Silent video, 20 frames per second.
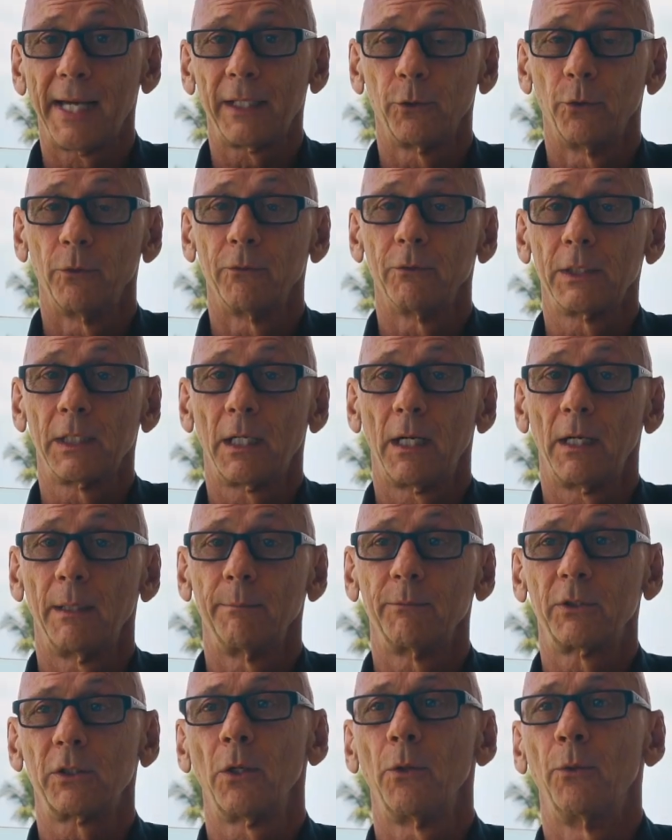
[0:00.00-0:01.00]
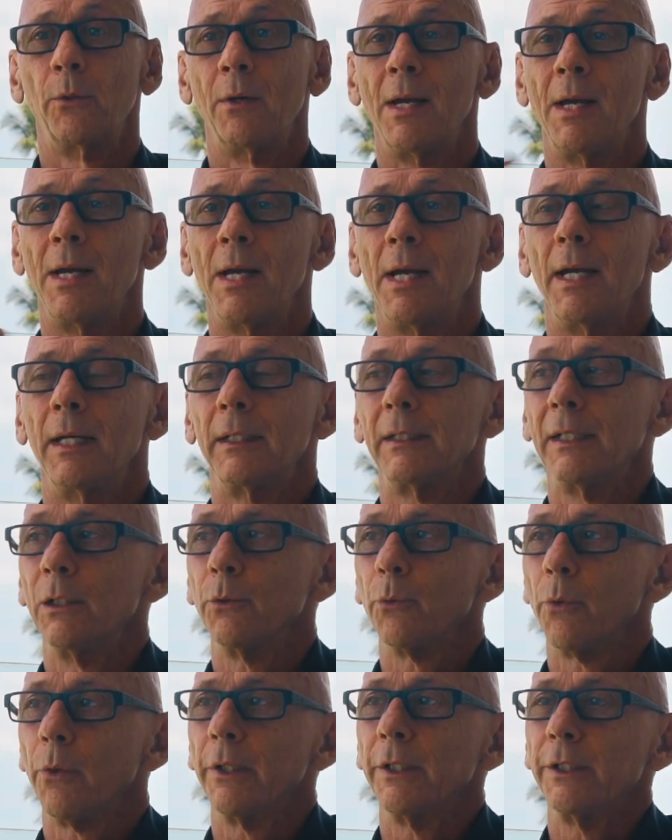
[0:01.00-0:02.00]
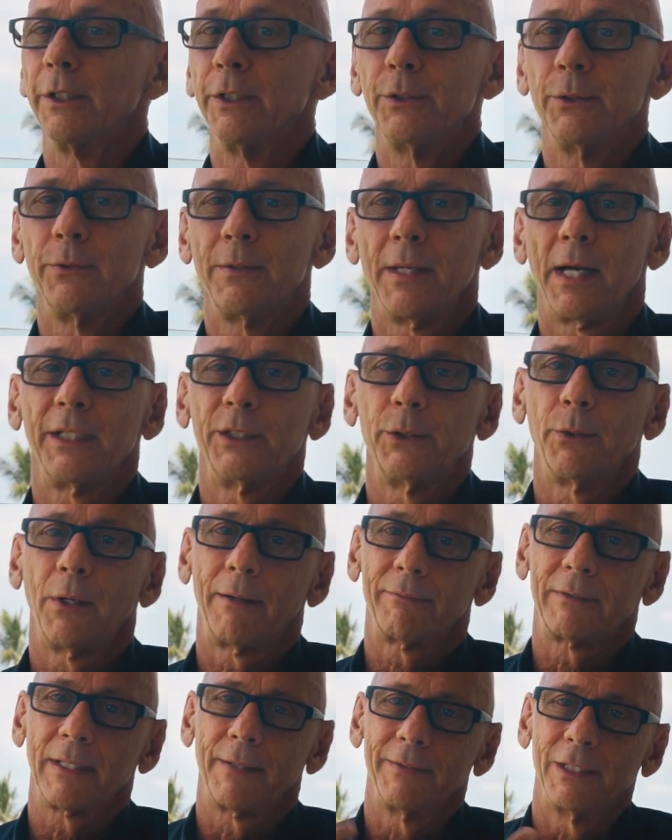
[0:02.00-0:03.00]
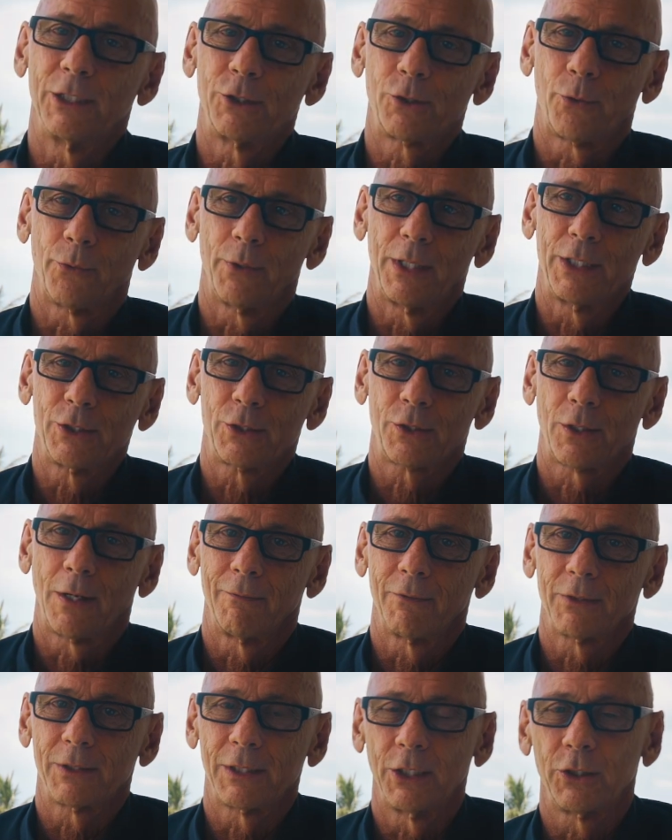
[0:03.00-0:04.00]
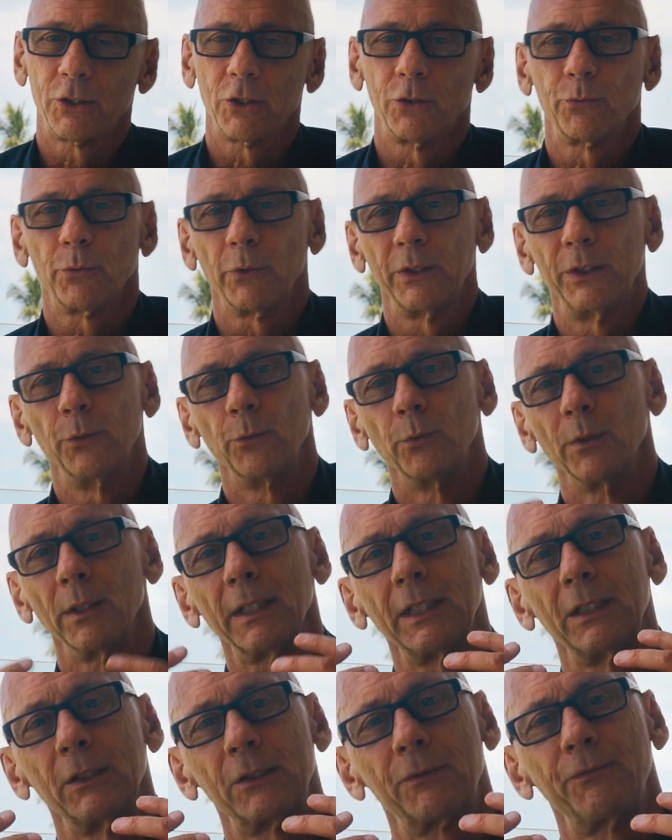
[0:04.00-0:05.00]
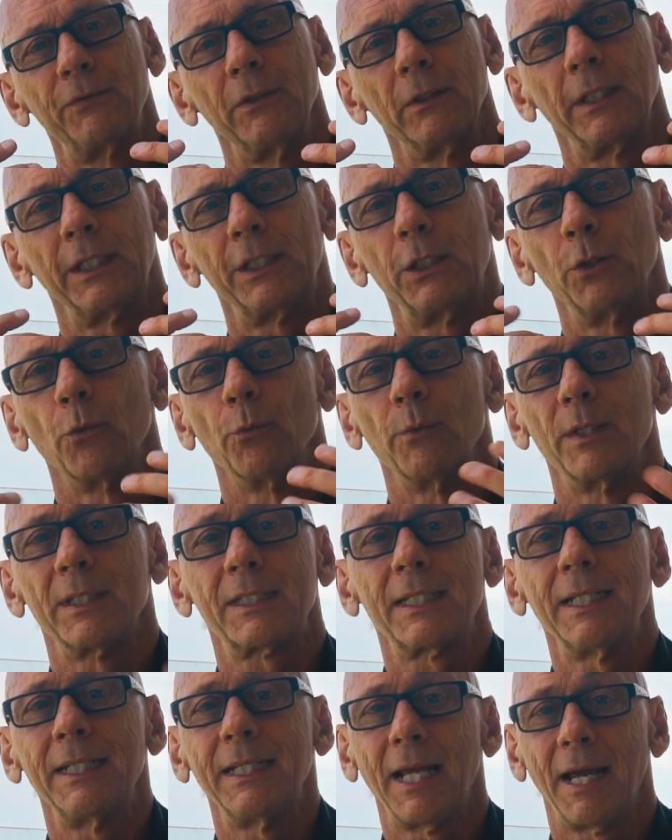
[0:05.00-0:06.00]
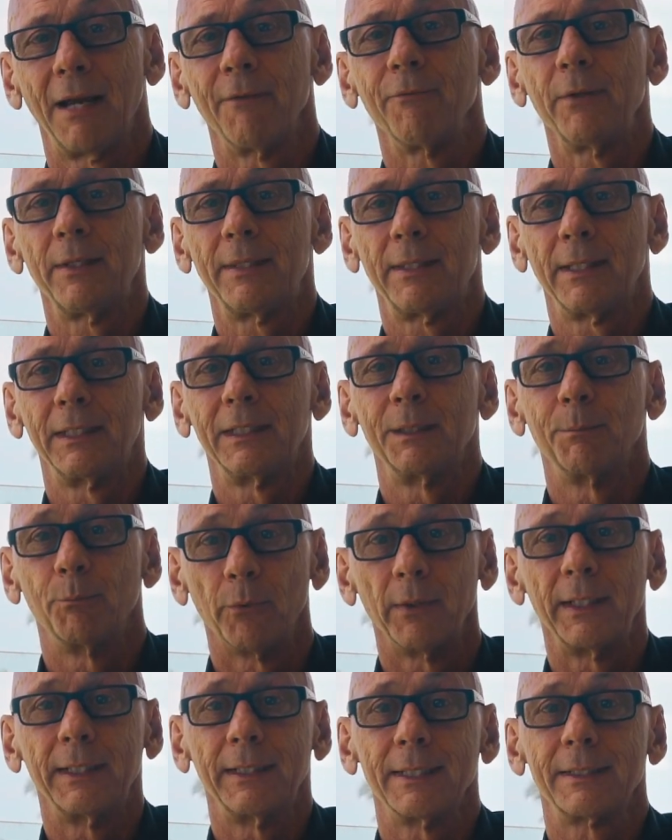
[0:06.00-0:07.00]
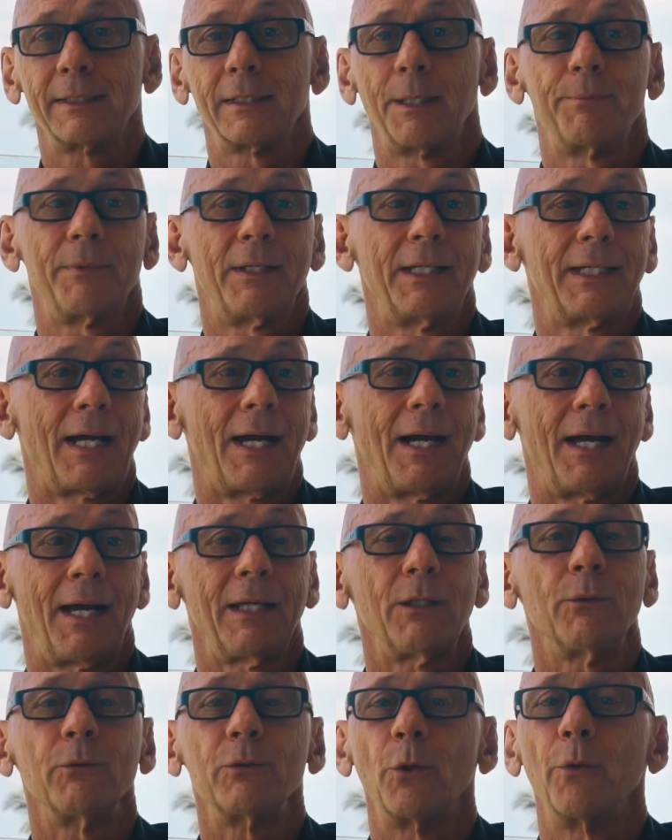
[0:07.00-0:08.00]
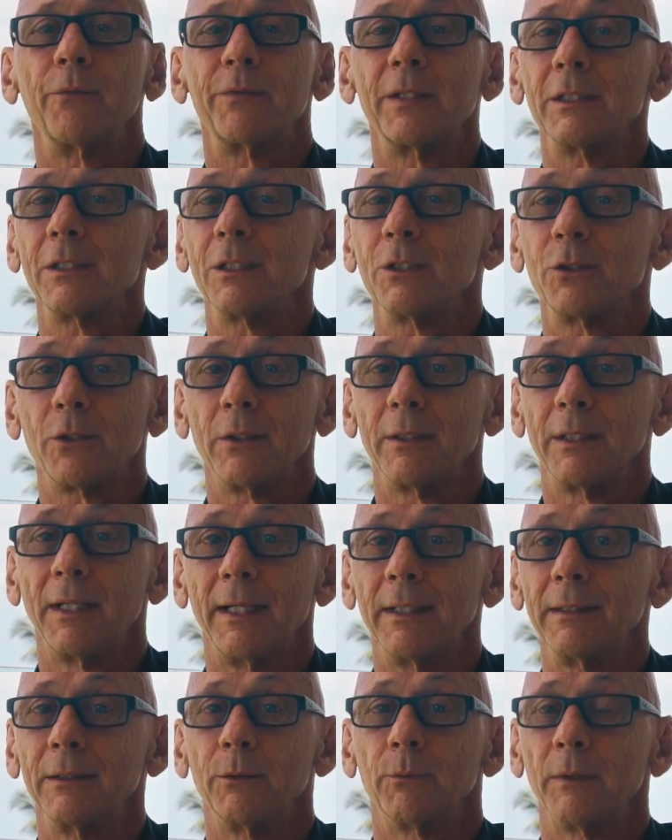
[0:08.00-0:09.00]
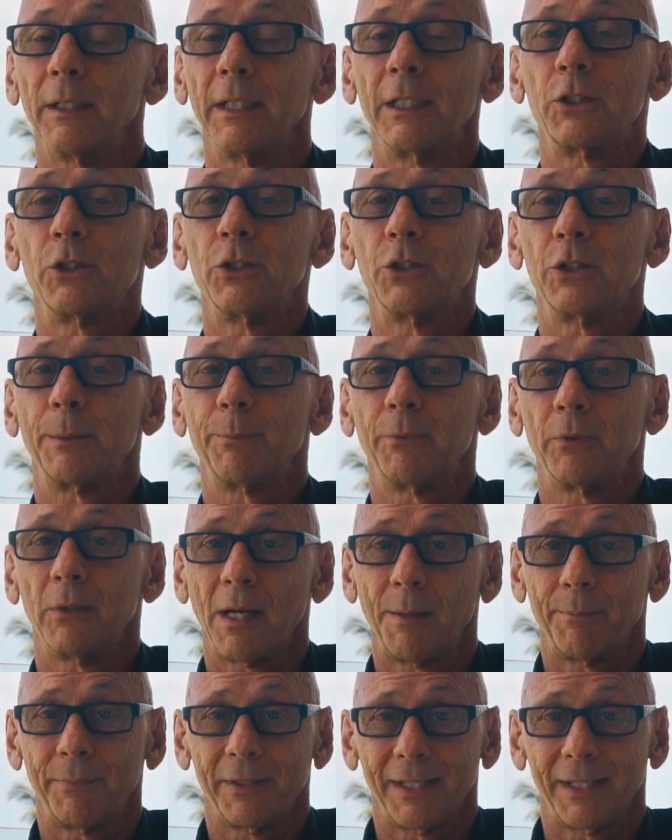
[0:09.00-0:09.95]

over time. So in order to do that, you have to have these courageous conversations where you really feel like you're risking everything to bring this up. Like, I don't know if this is going to end the relationship or not, but